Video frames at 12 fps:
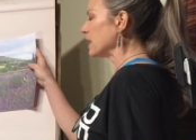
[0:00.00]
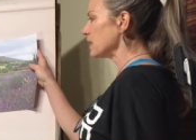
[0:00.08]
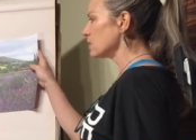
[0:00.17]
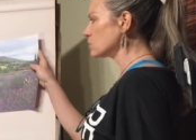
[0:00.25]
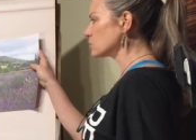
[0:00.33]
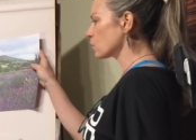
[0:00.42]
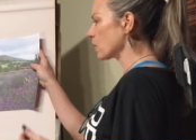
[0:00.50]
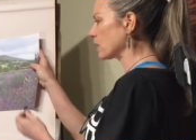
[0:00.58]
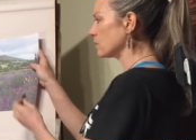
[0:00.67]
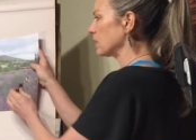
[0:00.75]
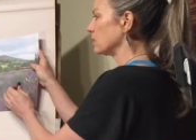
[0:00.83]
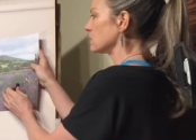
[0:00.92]
here's what
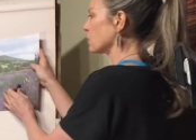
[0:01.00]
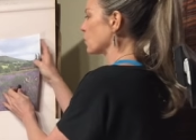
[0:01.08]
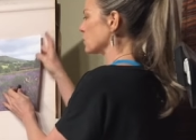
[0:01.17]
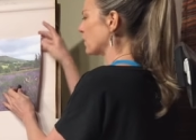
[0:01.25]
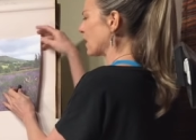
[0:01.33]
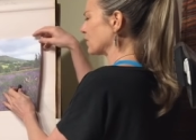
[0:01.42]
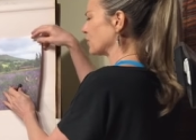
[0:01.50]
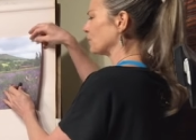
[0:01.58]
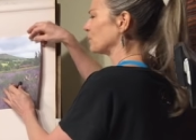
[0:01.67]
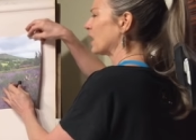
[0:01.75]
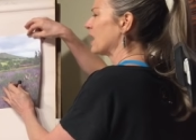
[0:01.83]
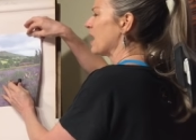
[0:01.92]
I mean as far as
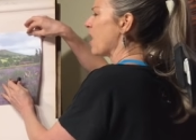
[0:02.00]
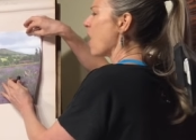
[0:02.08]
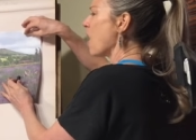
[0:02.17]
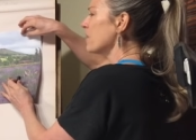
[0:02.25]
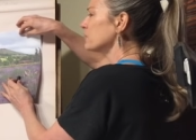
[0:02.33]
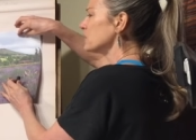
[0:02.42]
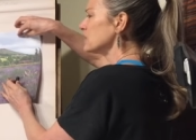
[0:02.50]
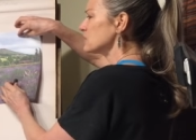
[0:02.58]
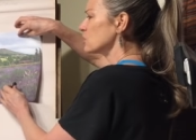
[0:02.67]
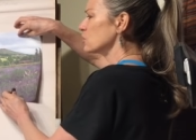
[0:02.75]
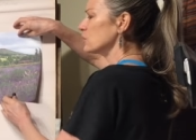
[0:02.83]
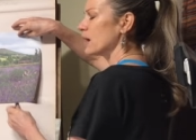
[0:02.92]
value. Often
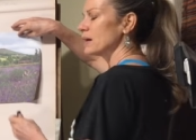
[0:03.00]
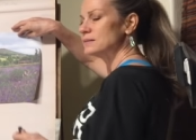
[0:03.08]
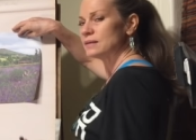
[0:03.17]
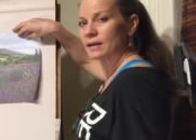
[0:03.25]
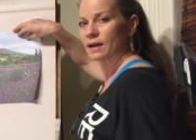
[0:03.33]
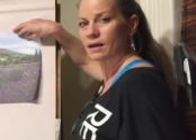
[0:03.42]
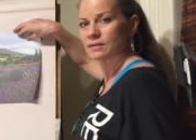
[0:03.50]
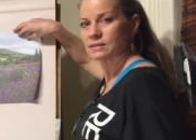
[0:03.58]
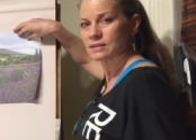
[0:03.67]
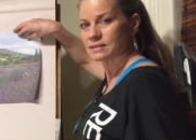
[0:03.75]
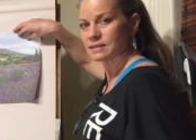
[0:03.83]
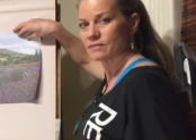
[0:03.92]
it's a good idea
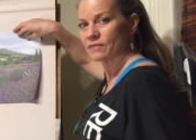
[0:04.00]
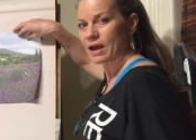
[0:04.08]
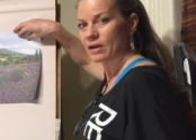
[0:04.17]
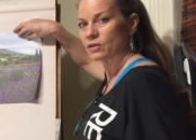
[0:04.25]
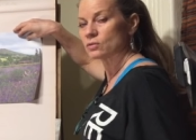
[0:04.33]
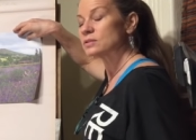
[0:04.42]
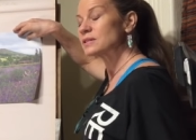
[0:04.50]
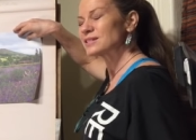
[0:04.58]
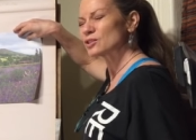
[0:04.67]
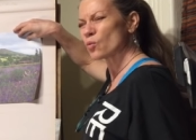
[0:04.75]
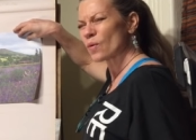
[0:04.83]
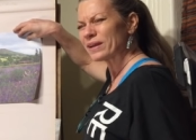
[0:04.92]
to see value, to
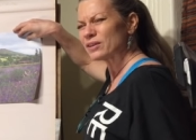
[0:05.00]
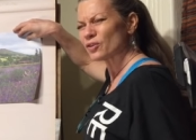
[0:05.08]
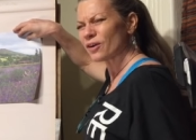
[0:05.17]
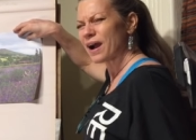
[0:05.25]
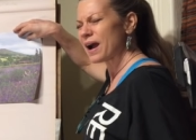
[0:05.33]
squint your